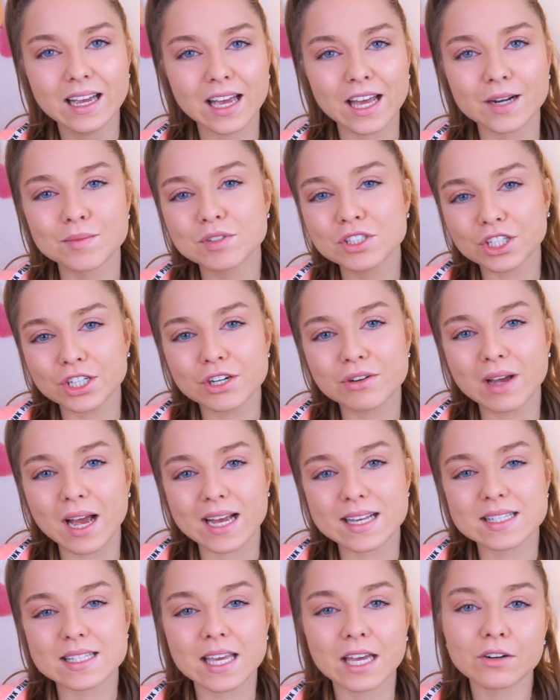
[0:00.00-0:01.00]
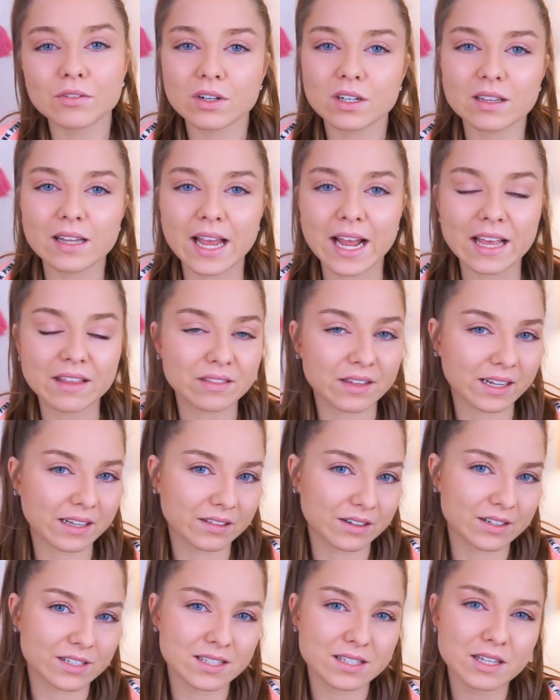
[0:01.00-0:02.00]
And I'm sure you guys can relate. Like,
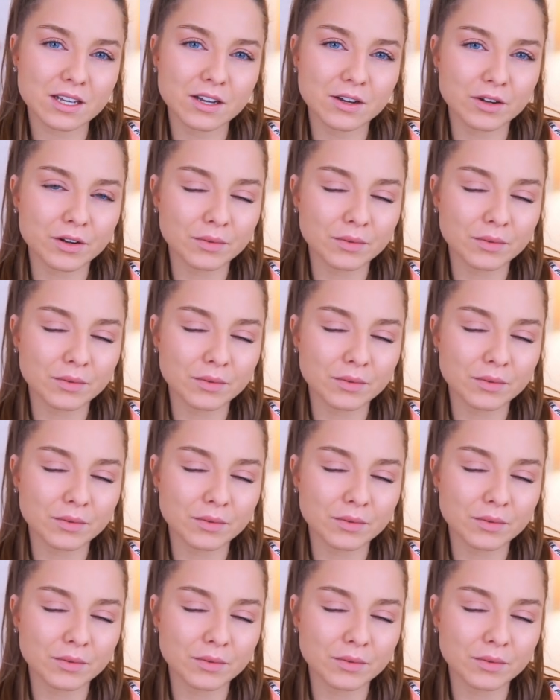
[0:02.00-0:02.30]
there's